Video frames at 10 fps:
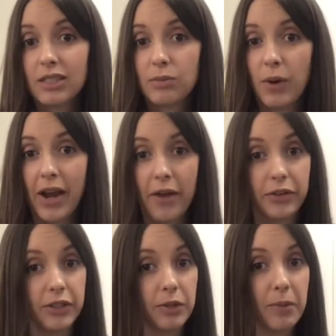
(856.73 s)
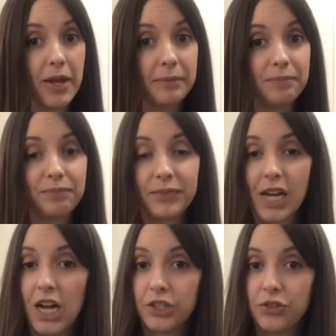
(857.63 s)
spread out a little bit.
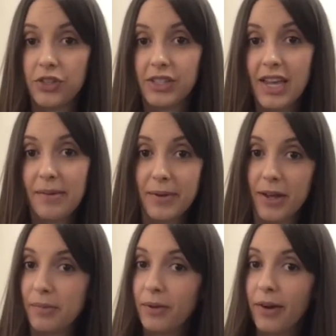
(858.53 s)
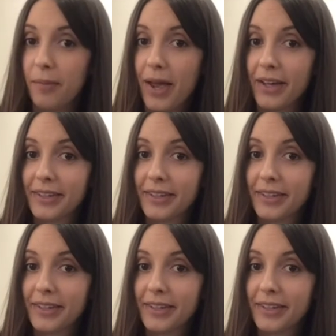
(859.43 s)
I'll do the same and I'll be right back.